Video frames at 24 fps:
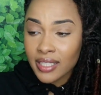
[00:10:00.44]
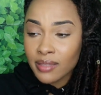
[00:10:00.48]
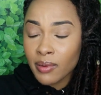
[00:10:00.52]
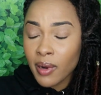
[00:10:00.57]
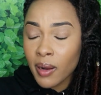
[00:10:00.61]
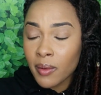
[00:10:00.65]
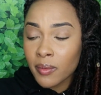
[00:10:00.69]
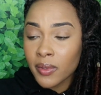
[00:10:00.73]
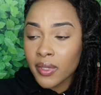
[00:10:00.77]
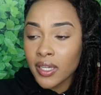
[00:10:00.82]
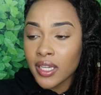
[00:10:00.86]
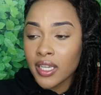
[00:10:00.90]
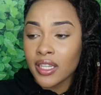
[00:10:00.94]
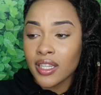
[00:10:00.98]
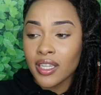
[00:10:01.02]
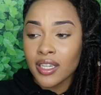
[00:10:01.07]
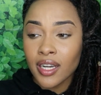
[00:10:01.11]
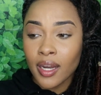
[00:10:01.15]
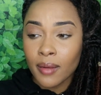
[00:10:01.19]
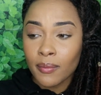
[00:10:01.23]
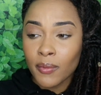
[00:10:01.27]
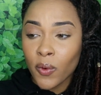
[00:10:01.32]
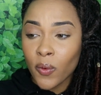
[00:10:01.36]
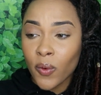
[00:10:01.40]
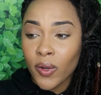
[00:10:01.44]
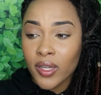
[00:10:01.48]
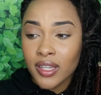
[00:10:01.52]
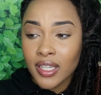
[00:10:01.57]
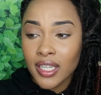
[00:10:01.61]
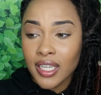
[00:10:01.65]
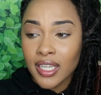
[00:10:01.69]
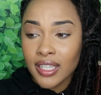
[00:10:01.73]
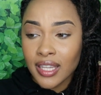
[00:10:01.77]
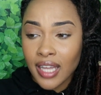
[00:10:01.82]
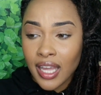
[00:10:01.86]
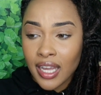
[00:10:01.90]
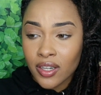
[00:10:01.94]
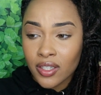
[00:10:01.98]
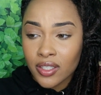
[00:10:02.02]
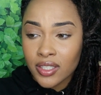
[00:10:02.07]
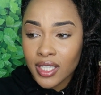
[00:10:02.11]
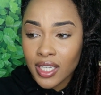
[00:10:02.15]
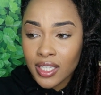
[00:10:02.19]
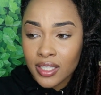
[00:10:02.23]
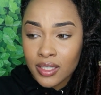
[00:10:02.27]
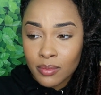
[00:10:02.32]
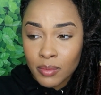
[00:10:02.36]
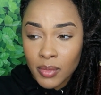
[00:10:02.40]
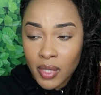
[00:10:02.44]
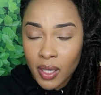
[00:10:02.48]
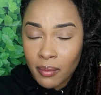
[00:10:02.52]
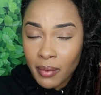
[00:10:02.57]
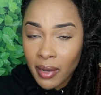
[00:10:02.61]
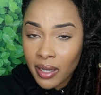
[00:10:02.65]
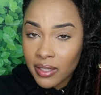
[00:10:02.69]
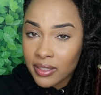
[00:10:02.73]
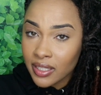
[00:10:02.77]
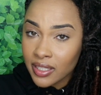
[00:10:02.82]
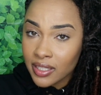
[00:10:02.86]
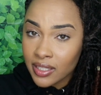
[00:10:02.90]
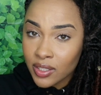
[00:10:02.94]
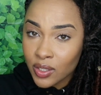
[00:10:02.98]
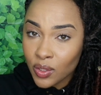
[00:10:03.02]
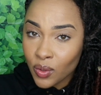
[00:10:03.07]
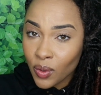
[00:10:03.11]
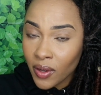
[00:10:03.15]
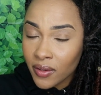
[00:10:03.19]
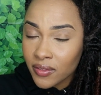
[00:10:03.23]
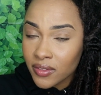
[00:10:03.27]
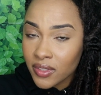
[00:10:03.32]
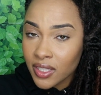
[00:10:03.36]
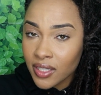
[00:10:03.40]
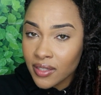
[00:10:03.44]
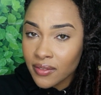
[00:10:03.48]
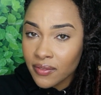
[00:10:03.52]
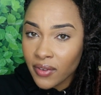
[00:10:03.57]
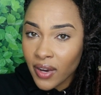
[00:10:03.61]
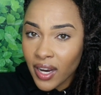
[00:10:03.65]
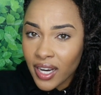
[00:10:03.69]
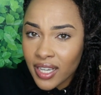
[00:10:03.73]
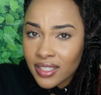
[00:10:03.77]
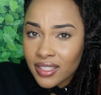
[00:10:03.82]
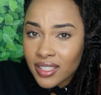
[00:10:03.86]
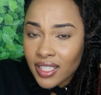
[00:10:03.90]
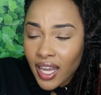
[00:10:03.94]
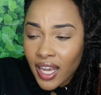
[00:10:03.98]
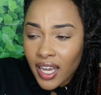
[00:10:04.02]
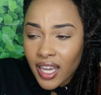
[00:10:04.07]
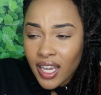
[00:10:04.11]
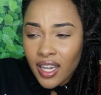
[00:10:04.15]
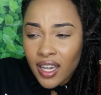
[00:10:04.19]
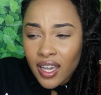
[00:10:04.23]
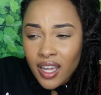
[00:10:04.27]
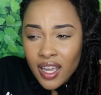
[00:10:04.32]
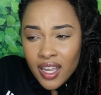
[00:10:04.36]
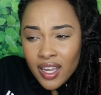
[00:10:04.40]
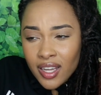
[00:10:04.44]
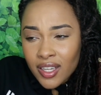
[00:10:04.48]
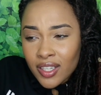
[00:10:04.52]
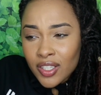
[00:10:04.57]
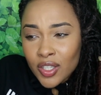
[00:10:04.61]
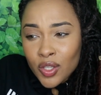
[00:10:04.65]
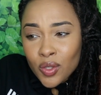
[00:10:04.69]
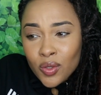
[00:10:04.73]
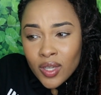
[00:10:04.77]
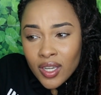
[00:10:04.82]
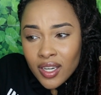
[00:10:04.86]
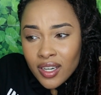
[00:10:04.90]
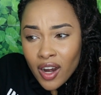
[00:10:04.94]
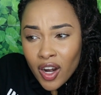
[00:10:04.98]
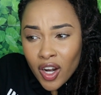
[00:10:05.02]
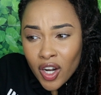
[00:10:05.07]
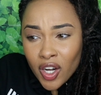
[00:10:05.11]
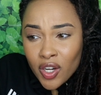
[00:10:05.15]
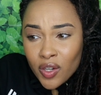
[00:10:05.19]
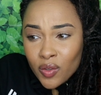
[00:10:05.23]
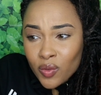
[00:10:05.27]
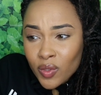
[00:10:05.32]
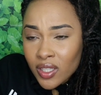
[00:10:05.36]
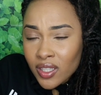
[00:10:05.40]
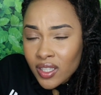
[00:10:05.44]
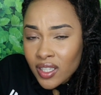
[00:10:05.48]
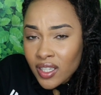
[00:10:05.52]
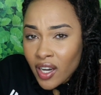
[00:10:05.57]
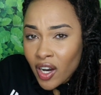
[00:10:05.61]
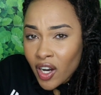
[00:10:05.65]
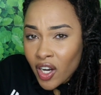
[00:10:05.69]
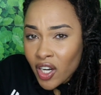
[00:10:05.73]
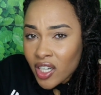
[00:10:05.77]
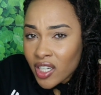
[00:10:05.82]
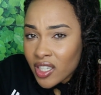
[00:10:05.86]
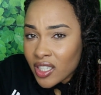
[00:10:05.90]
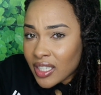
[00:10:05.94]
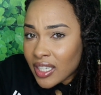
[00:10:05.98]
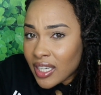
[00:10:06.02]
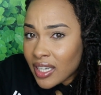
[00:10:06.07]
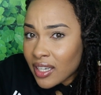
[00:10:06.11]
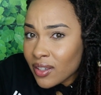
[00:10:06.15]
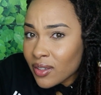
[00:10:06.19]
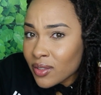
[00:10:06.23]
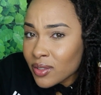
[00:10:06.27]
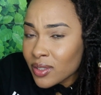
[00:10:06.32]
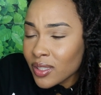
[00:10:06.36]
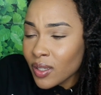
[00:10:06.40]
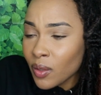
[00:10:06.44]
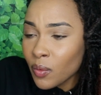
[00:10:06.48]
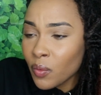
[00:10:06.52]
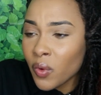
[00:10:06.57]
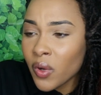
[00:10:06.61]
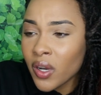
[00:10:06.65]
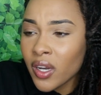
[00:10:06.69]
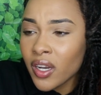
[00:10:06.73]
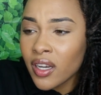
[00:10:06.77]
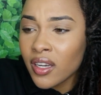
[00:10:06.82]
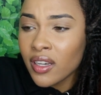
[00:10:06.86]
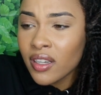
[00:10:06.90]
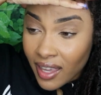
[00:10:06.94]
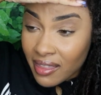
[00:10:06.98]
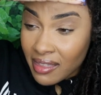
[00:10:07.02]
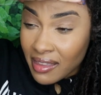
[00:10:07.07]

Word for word: That's probably the number one thing that irritates me about these U F C fights. Like, you can hurt, really hurt, or kill someone.